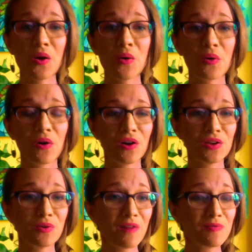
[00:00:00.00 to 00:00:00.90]
or
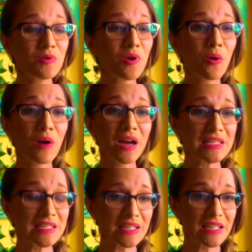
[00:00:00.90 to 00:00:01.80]
you have no
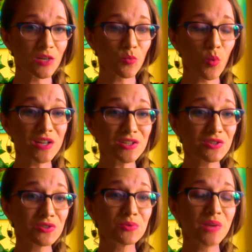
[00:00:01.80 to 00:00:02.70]
idea what to
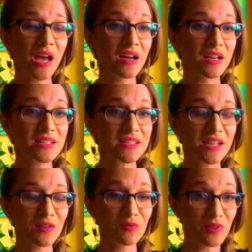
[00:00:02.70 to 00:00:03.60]
do next
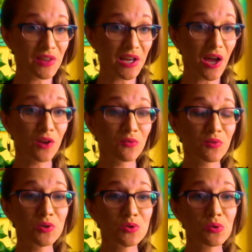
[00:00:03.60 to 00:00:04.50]
and feeling out of
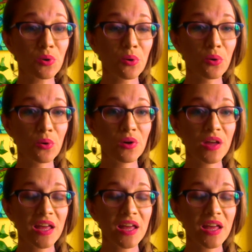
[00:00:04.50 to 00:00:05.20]
control,